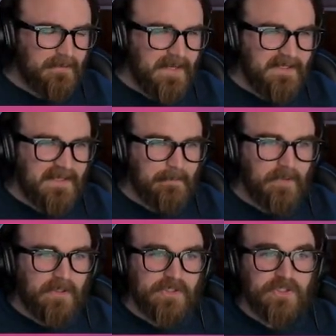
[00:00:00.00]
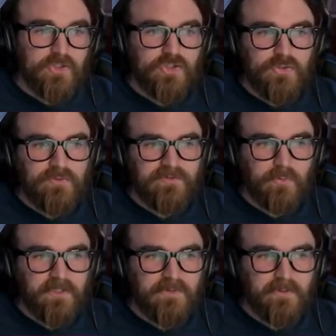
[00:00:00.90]
main game launched in June of
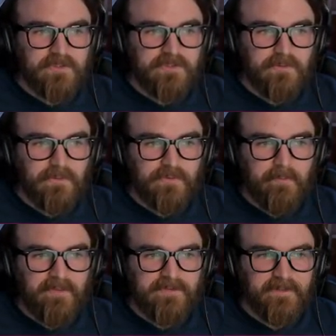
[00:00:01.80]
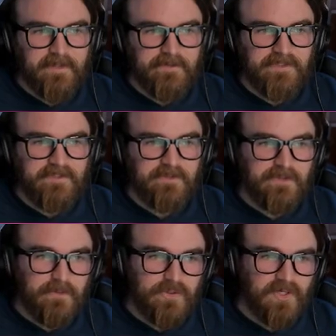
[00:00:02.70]
2022. Three months later, season
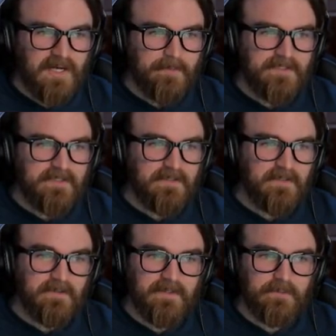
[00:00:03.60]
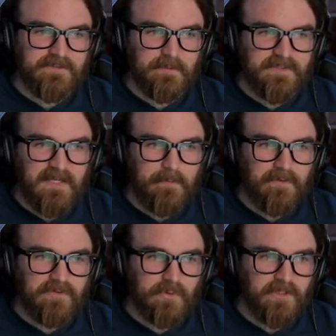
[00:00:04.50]
two dropped in, that was September
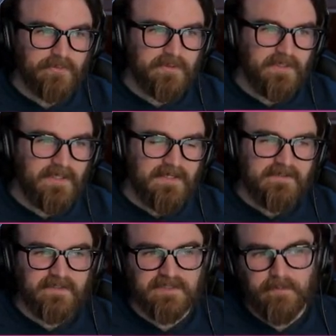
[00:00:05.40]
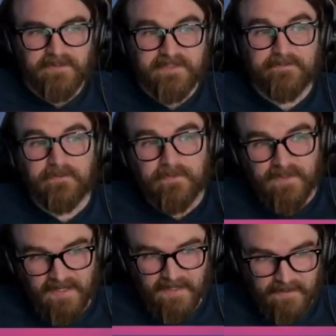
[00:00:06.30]
of 23. Six months after that,
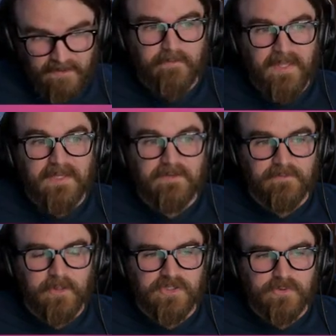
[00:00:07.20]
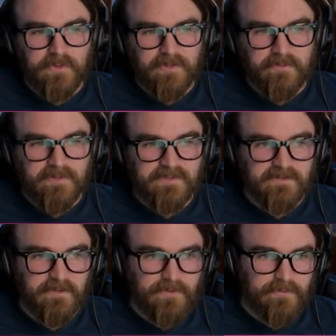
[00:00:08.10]
that, end of March 23,
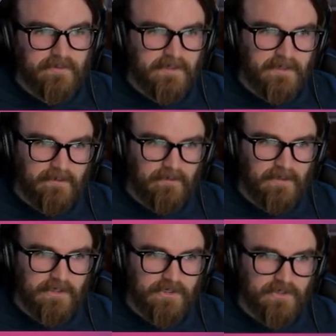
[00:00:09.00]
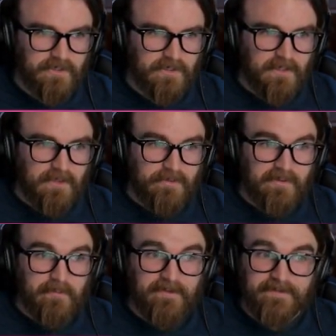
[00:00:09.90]
season three launched.
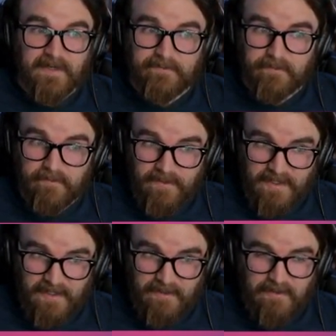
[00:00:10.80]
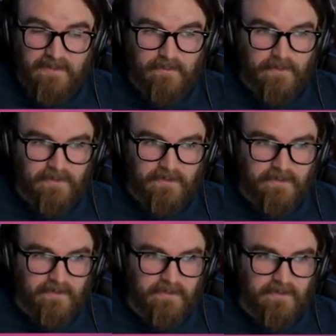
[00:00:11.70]
Three months after that, here we
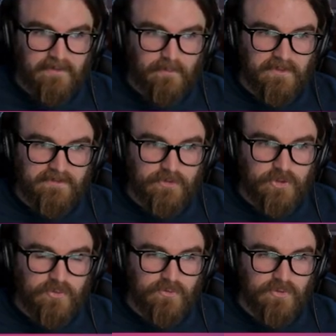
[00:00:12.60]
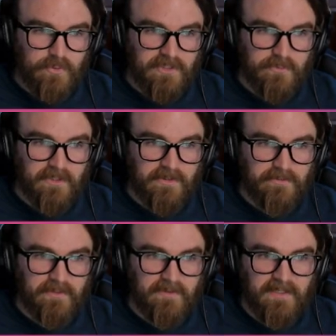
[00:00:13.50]
are. It was June
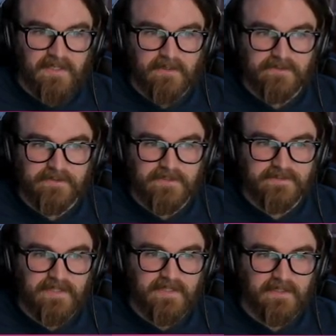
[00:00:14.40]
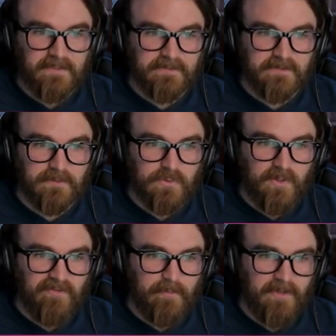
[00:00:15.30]
2023, they announced sunsetting, so
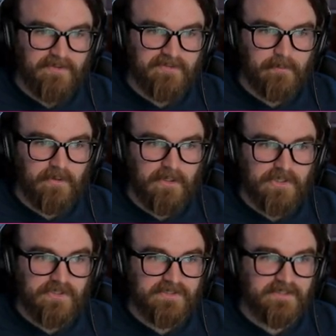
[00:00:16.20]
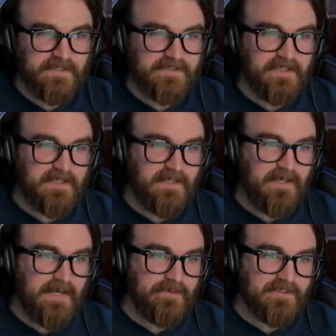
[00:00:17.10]
12 months from launch to sunset
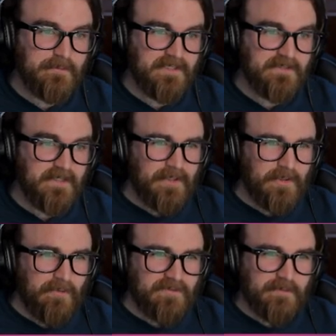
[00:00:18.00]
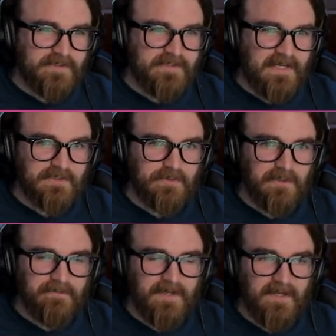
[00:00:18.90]
announcement. I'm gonna go over some stats
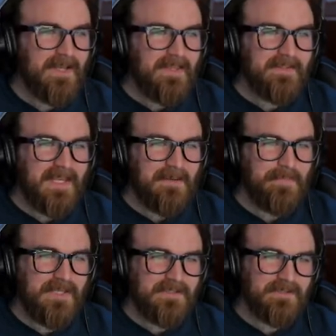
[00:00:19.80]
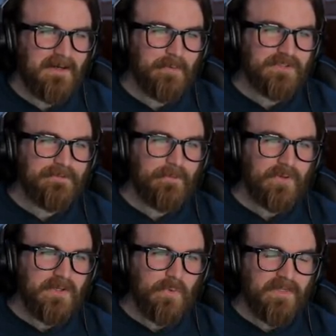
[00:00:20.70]
really fast. The game peaked at almost
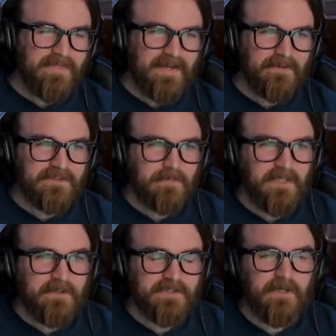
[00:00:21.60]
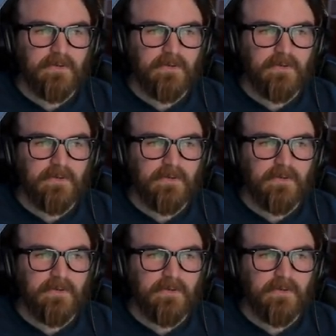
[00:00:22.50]
41,000 players. Oh,